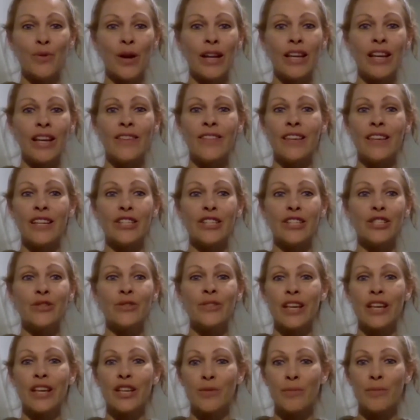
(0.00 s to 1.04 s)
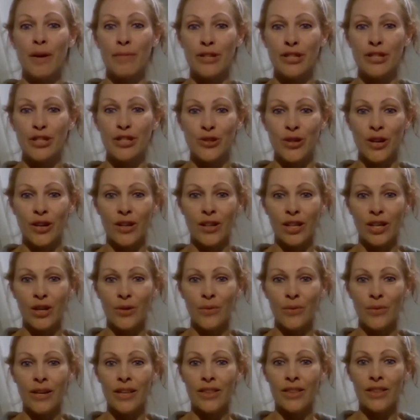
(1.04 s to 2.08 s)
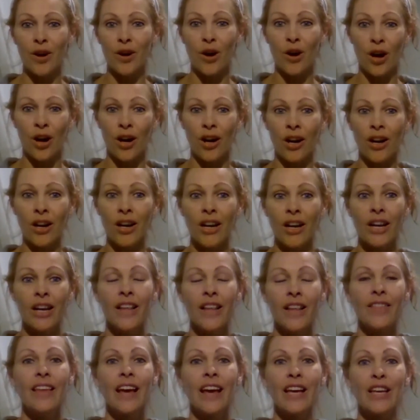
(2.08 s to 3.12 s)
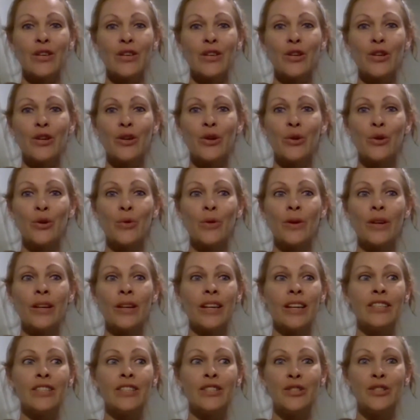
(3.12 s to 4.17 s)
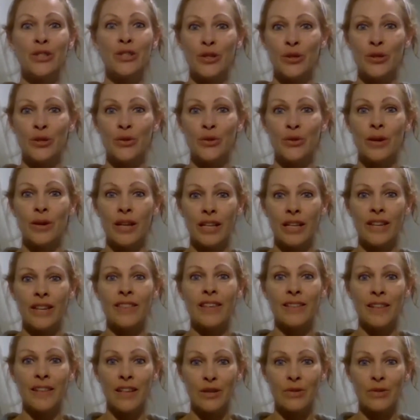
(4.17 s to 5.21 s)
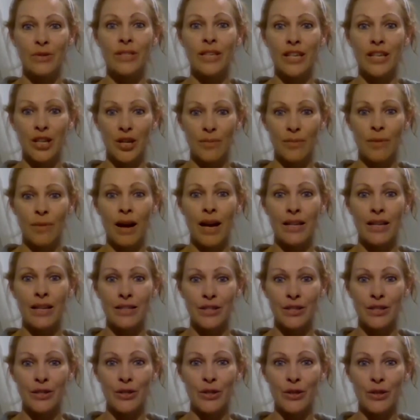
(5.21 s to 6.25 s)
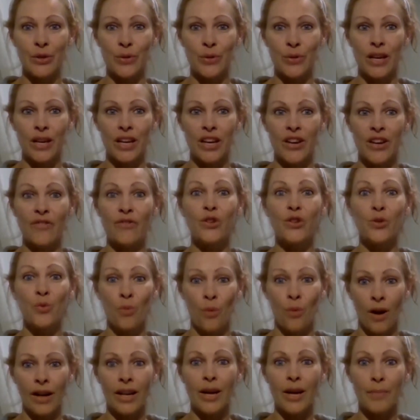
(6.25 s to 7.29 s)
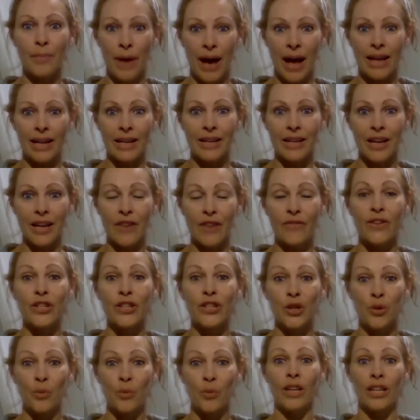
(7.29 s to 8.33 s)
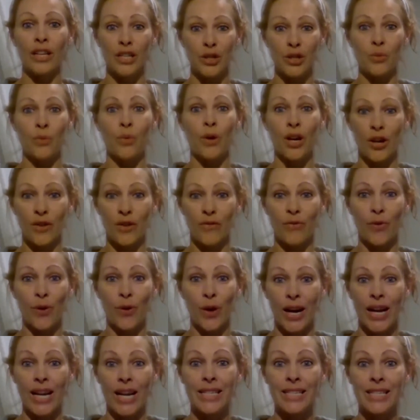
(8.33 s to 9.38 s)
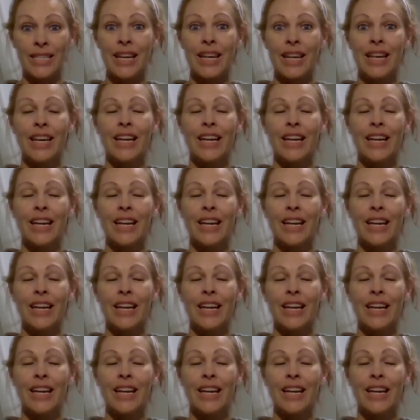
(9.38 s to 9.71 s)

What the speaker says: any of the issues that you may be struggling with are, that you can do anything that you set your mind to if you want it bad enough and you're willing to work for it.